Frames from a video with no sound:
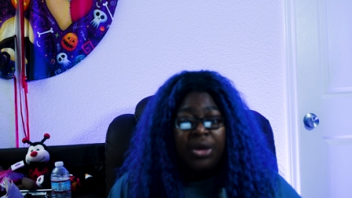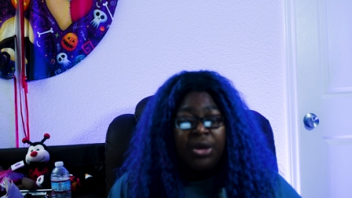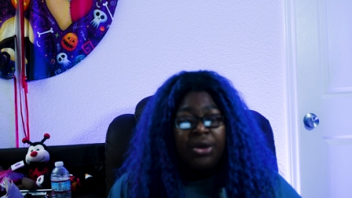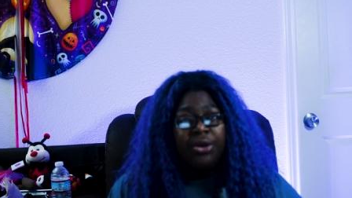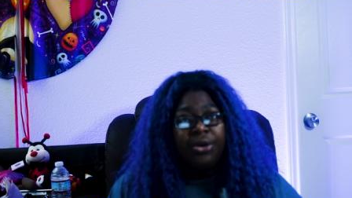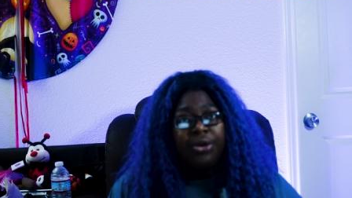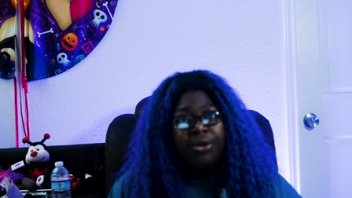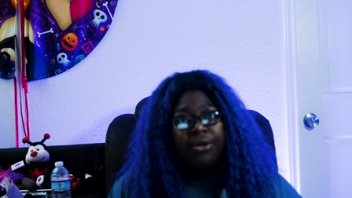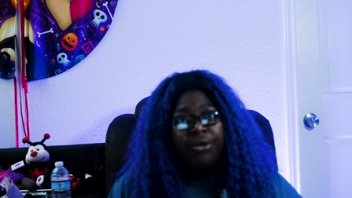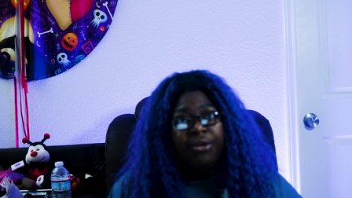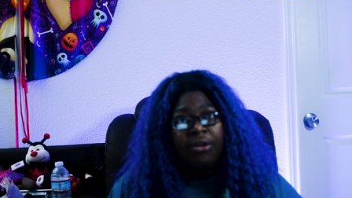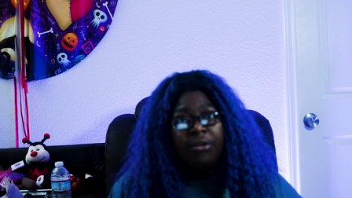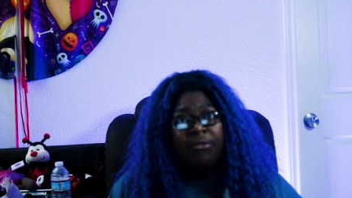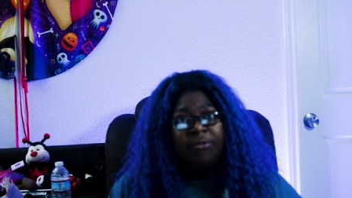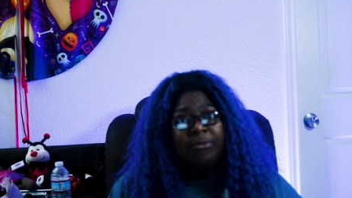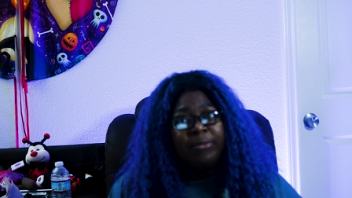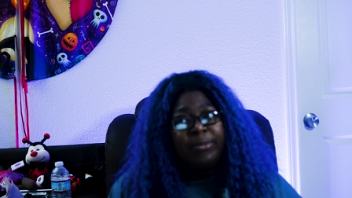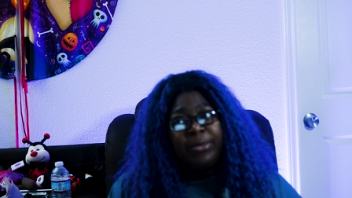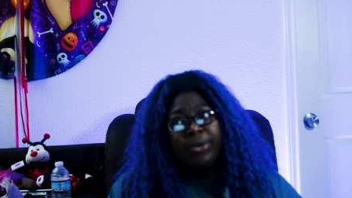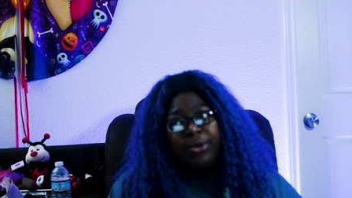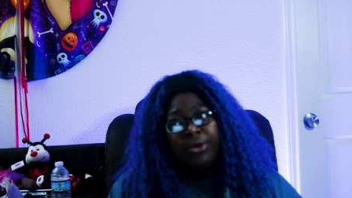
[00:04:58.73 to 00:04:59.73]
Ir-
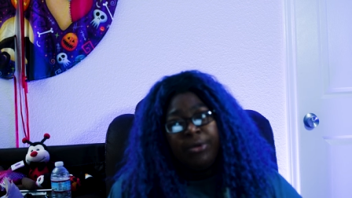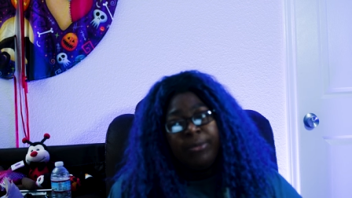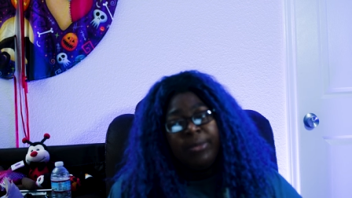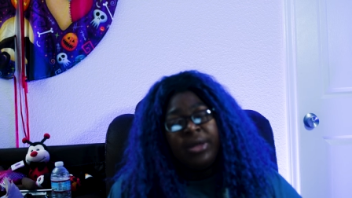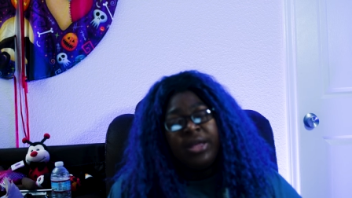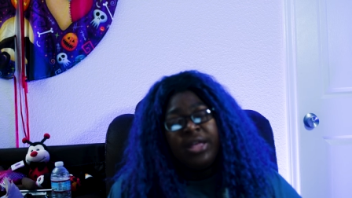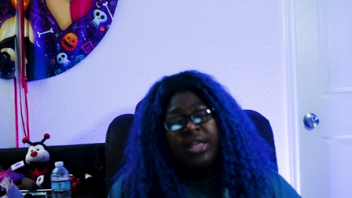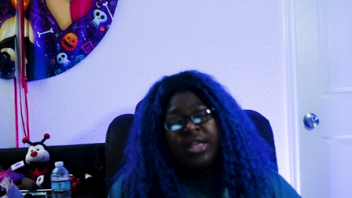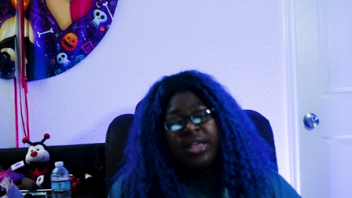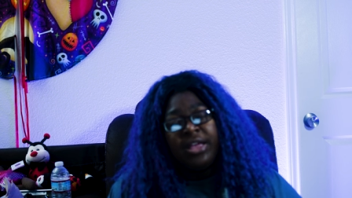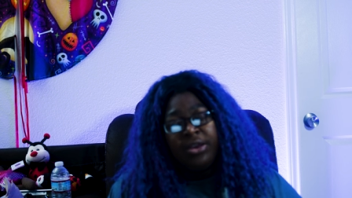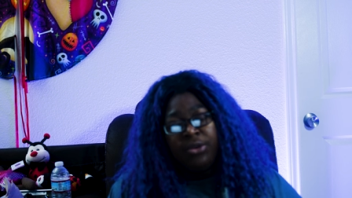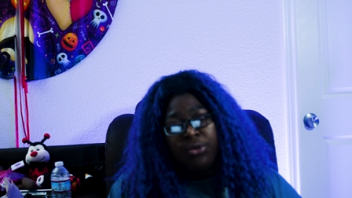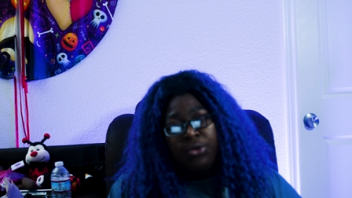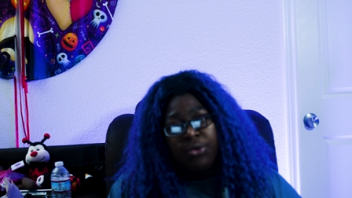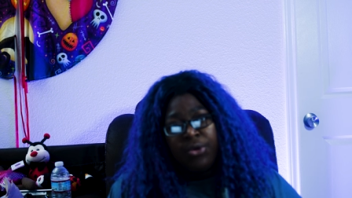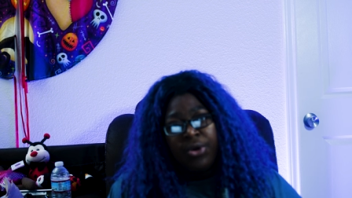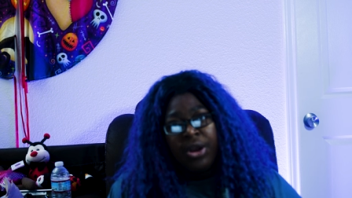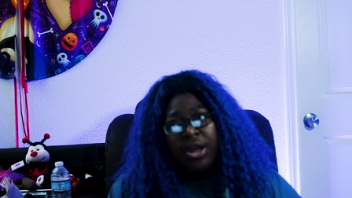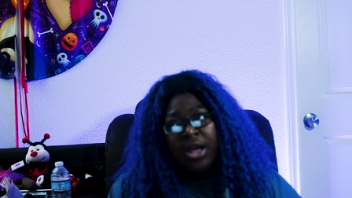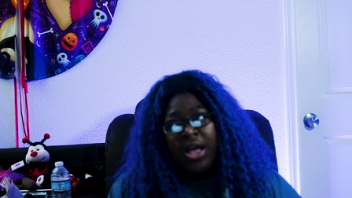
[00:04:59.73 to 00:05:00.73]
Irma and
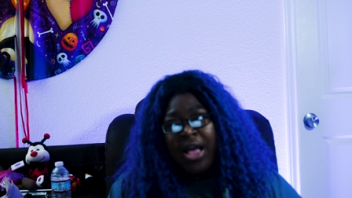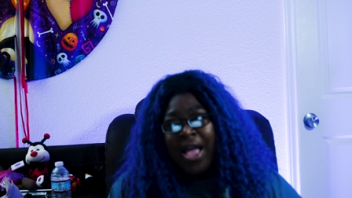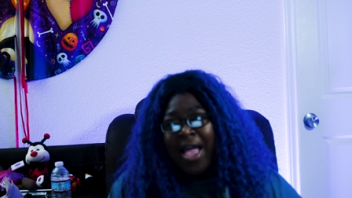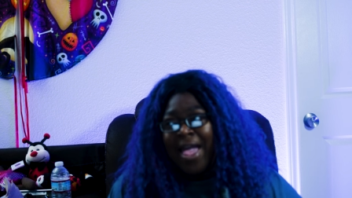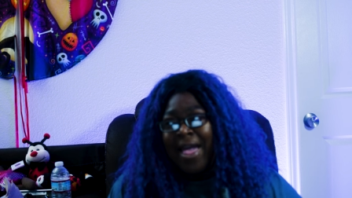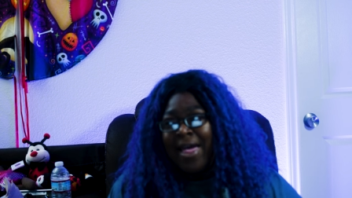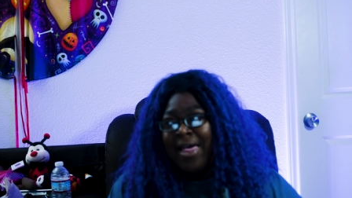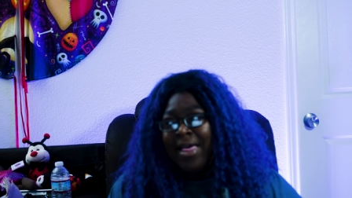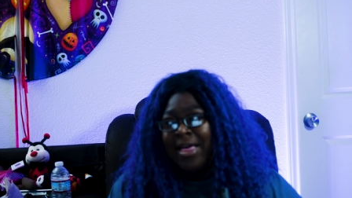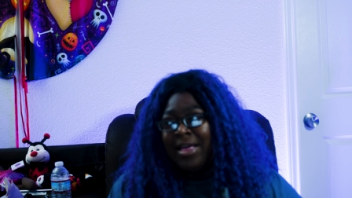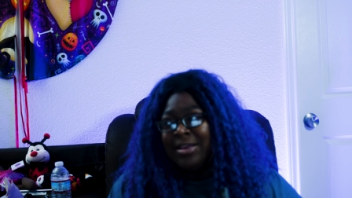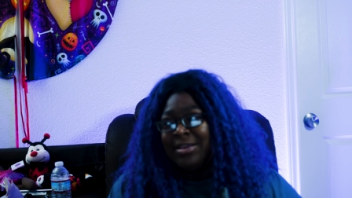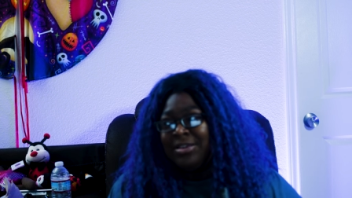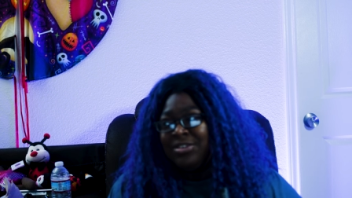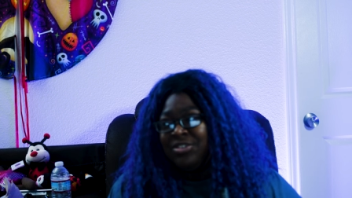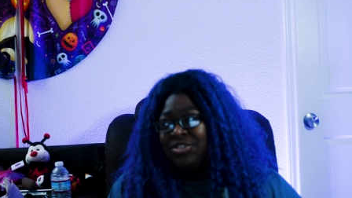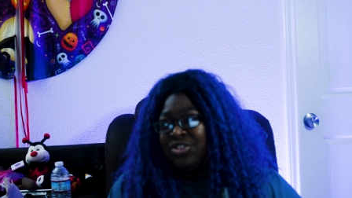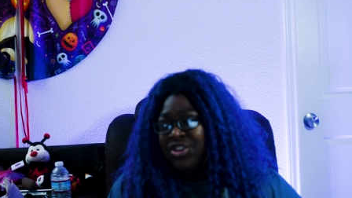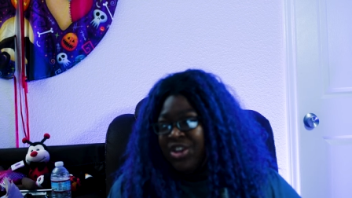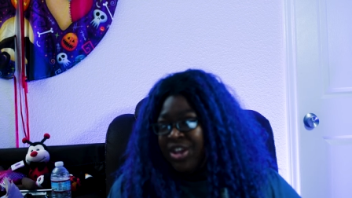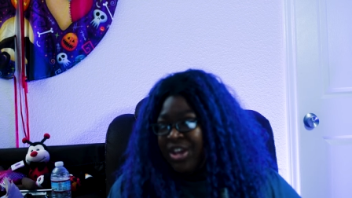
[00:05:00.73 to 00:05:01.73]
Nora, and
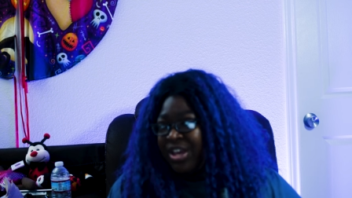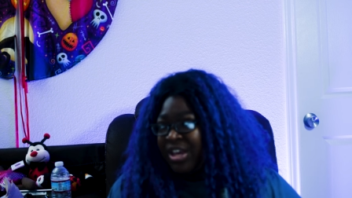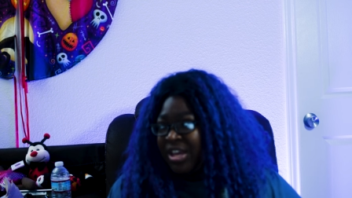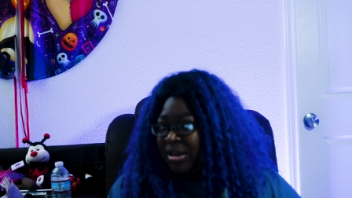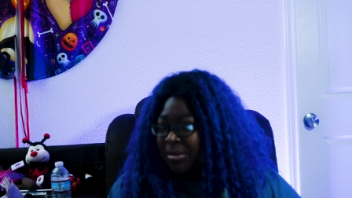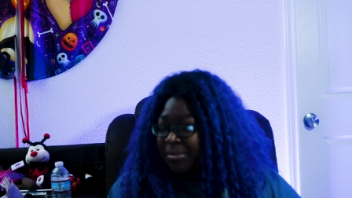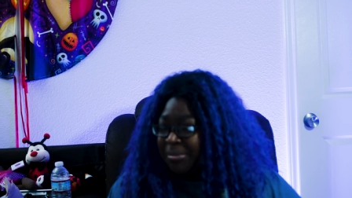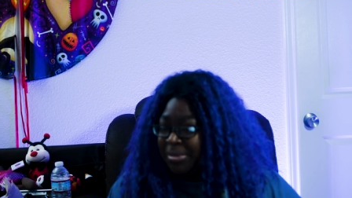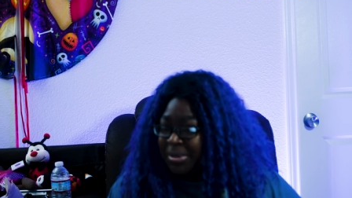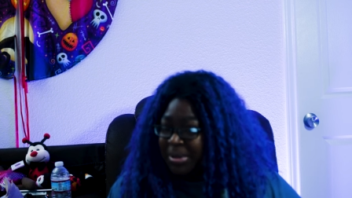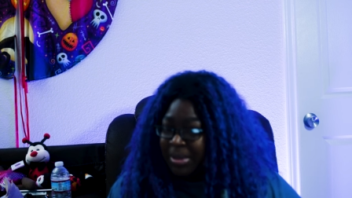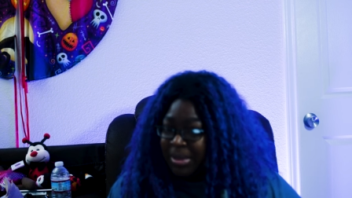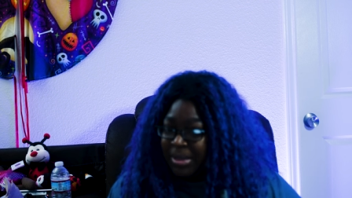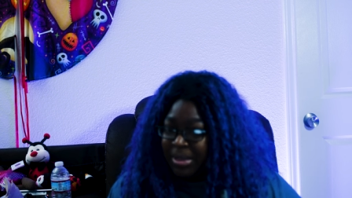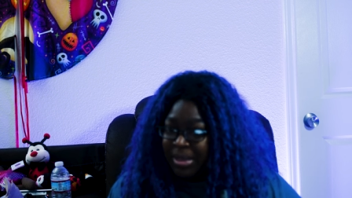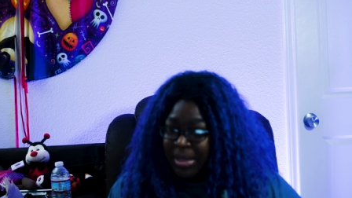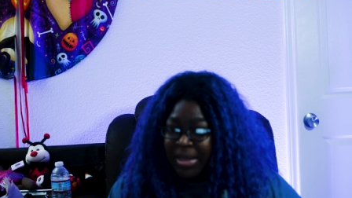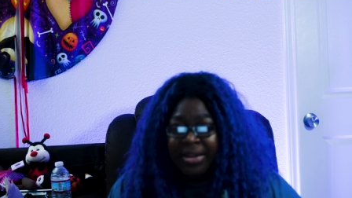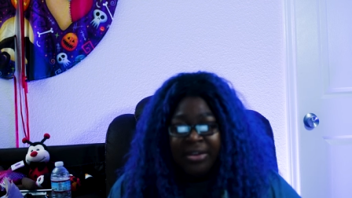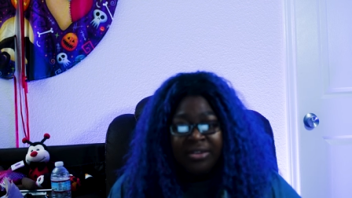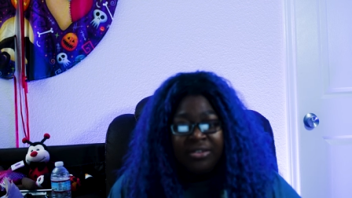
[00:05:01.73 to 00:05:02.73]
she
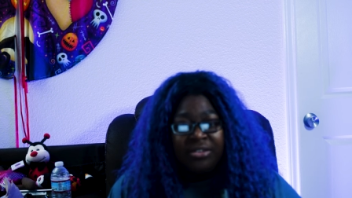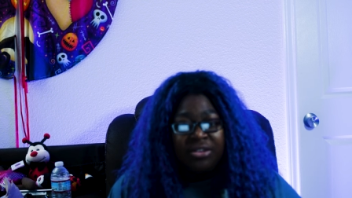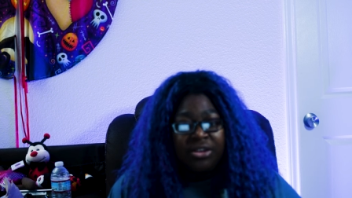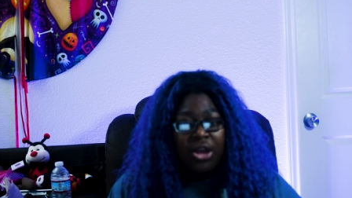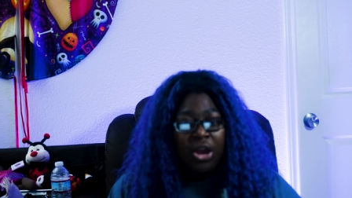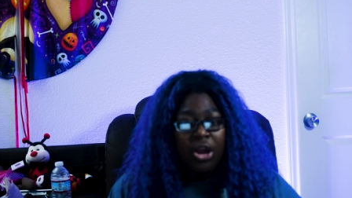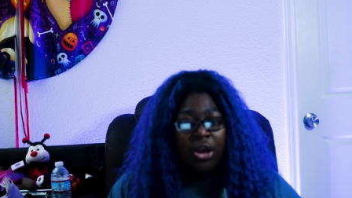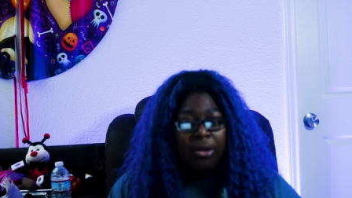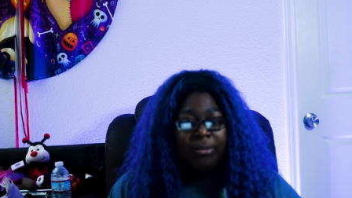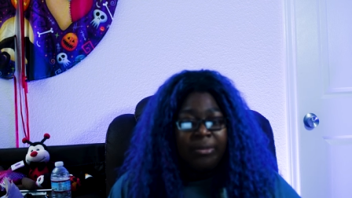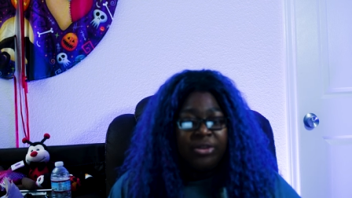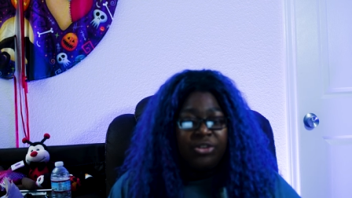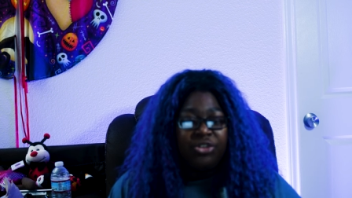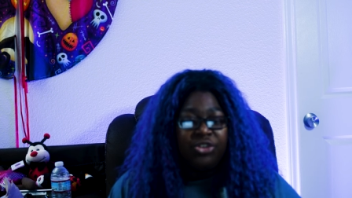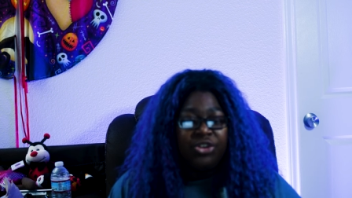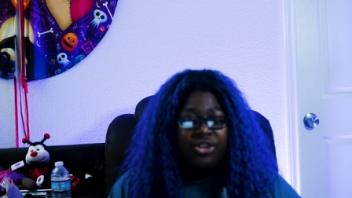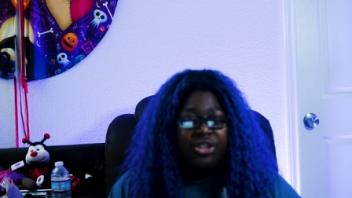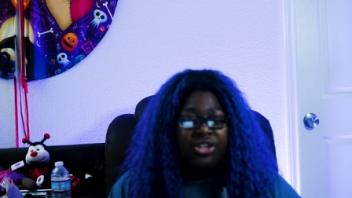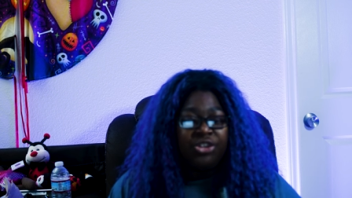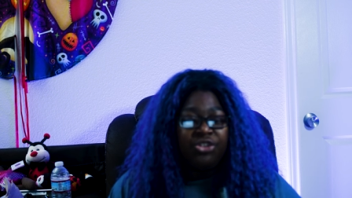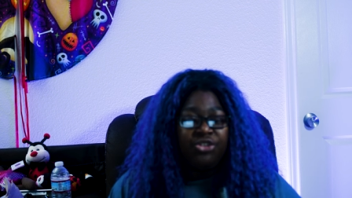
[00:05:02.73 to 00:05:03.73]
completes her mission that
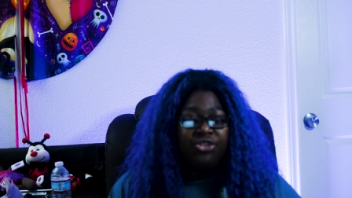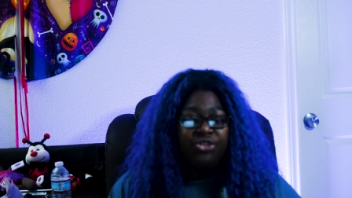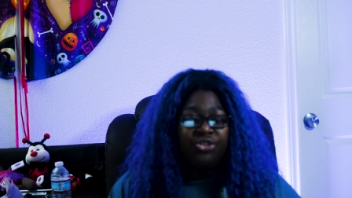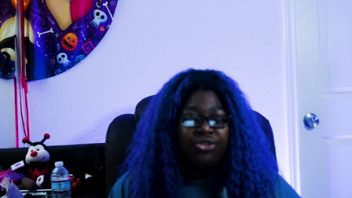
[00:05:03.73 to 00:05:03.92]
she started